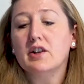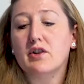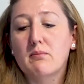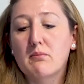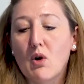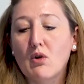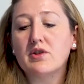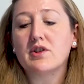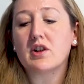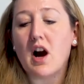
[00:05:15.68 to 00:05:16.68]
The
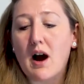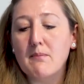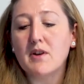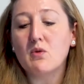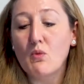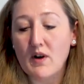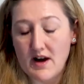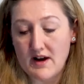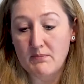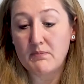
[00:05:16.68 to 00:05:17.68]
most common
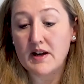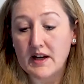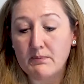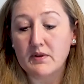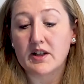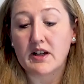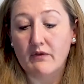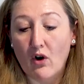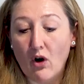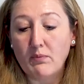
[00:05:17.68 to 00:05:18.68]
way people give
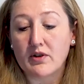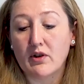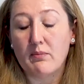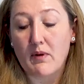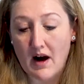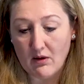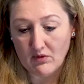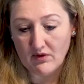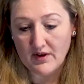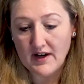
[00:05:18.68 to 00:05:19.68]
up their
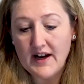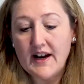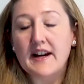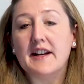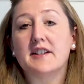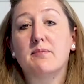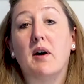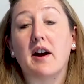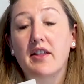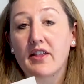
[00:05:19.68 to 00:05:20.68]
power is
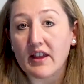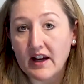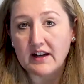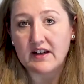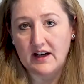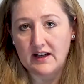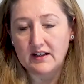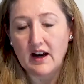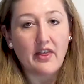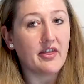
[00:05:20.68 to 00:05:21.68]
by
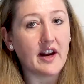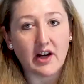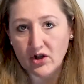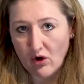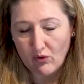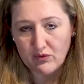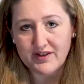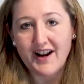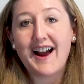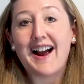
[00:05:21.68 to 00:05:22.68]
thinking they
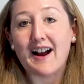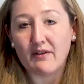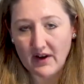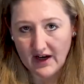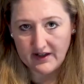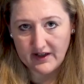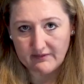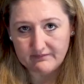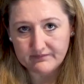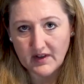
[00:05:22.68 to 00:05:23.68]
don't have any.
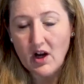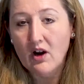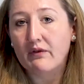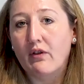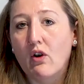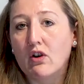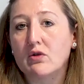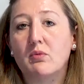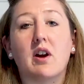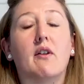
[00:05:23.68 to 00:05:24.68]

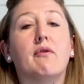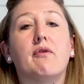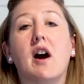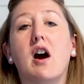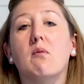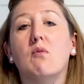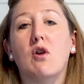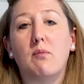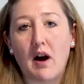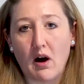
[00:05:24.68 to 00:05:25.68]
Folks, we are far
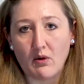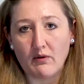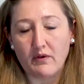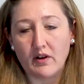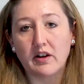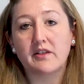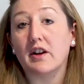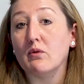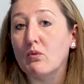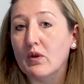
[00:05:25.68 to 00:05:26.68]
more powerful
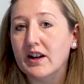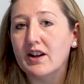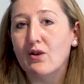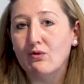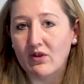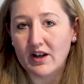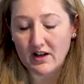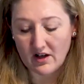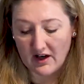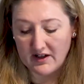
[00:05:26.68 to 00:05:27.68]
than we
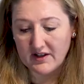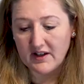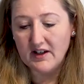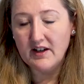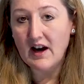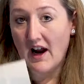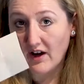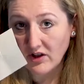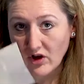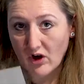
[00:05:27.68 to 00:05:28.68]
realize. And
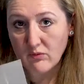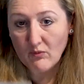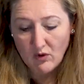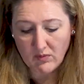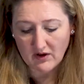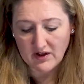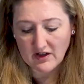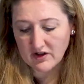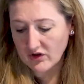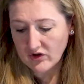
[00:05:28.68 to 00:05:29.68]
I'll talk more about
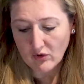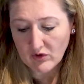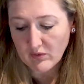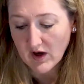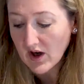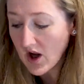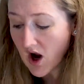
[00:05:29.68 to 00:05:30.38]
that in the show as well.